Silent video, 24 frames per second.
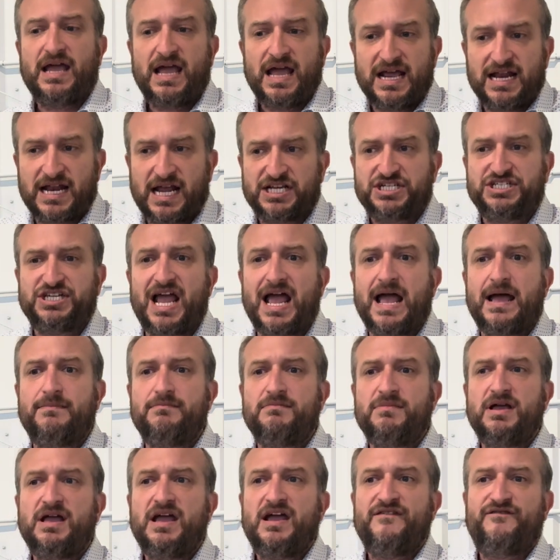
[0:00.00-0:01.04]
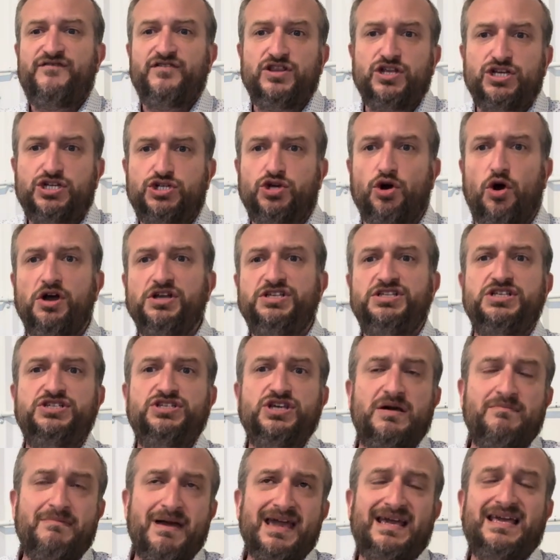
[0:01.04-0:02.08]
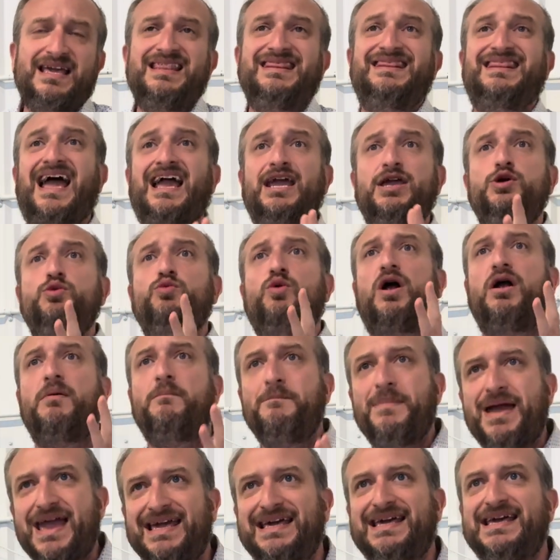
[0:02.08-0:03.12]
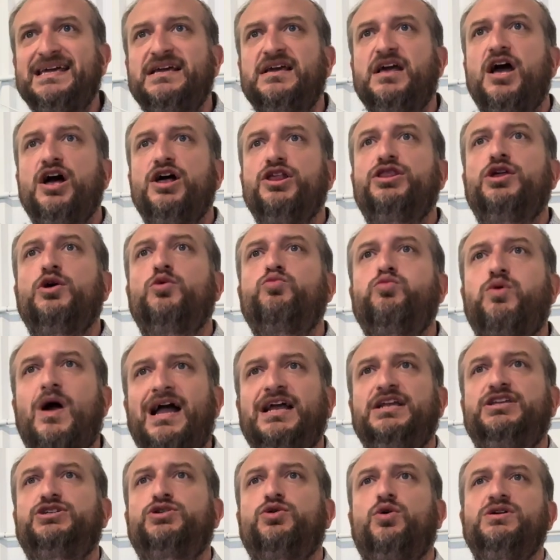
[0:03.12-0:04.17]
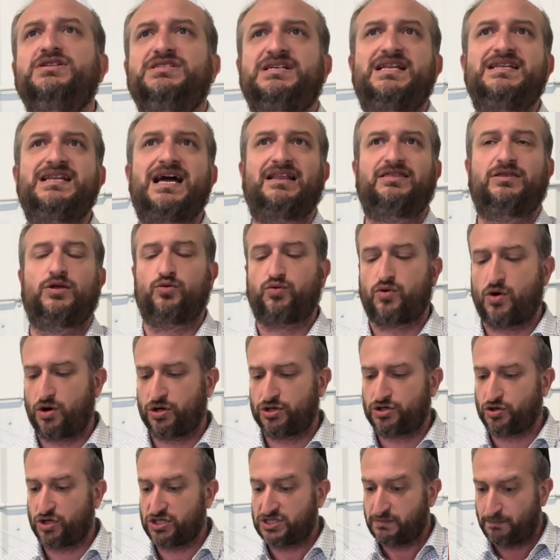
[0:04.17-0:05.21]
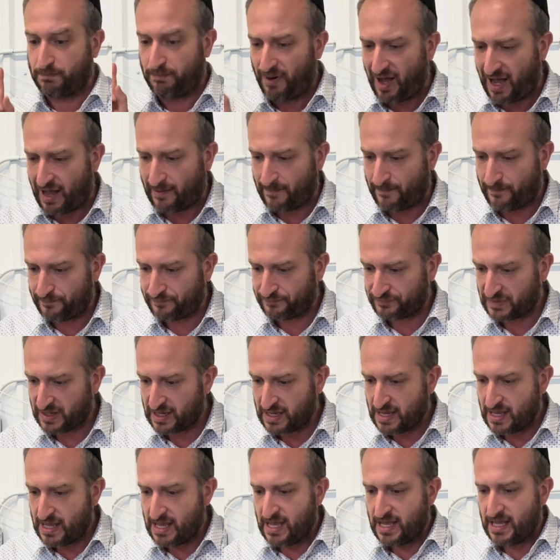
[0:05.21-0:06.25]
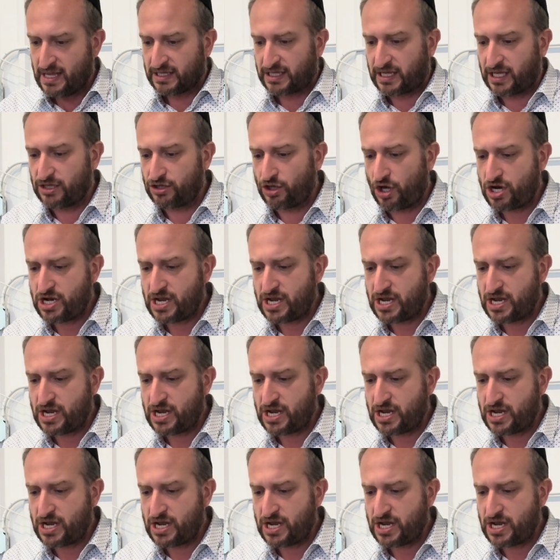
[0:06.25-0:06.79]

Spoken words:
in Hashem for the choices you're making, that you are making the right choice and not the wrong choice. But for